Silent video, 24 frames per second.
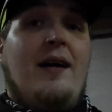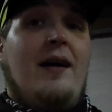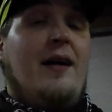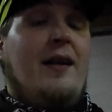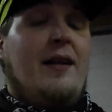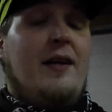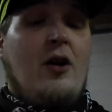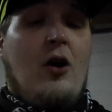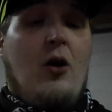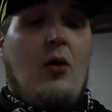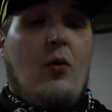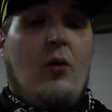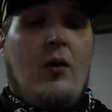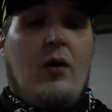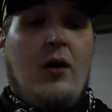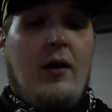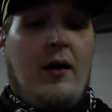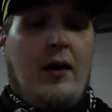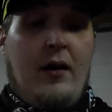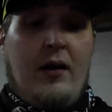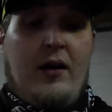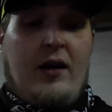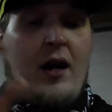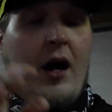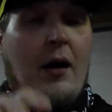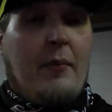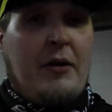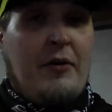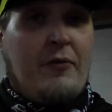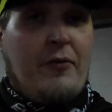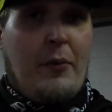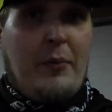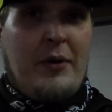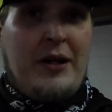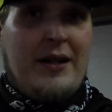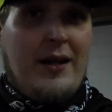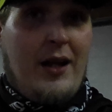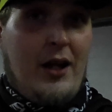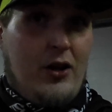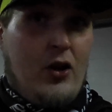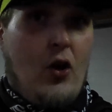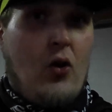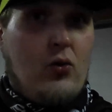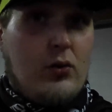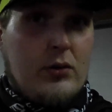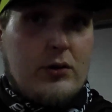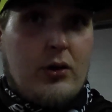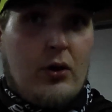you know, coming from a
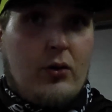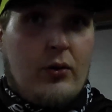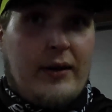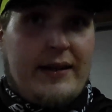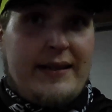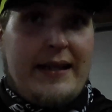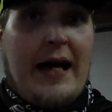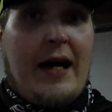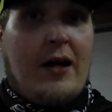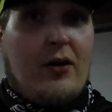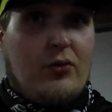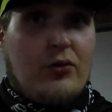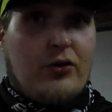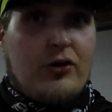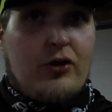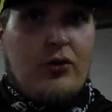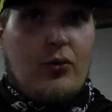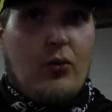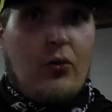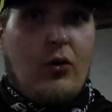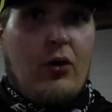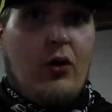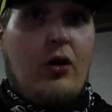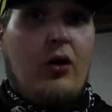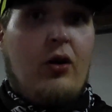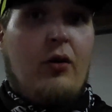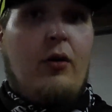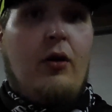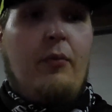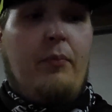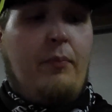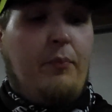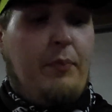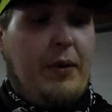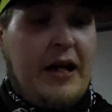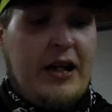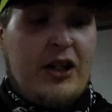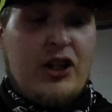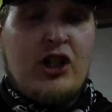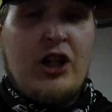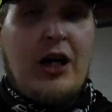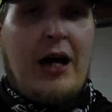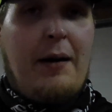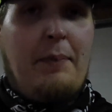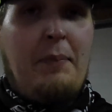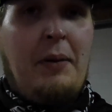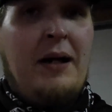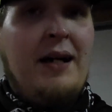local tackle store or bait
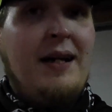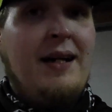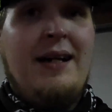shop,